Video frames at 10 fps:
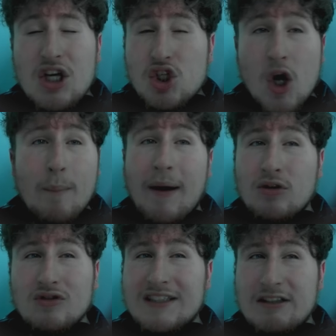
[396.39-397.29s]
Shot power
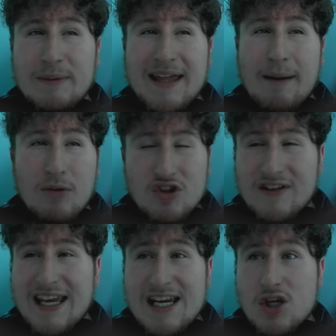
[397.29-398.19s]
doesn't seem to be that much of
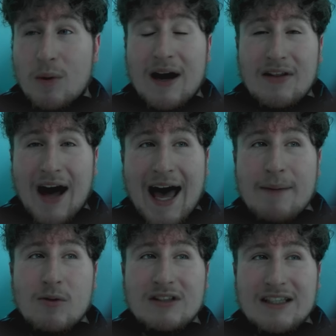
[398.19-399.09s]
an issue either.
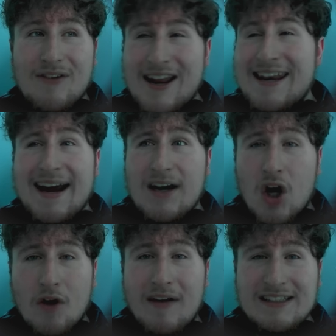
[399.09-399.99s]
I'm going to give it a 9.5
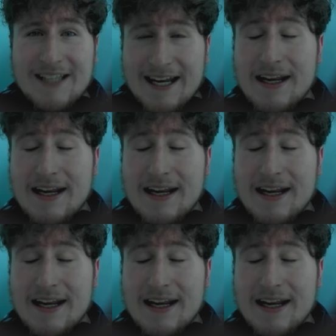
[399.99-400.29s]
out of 10.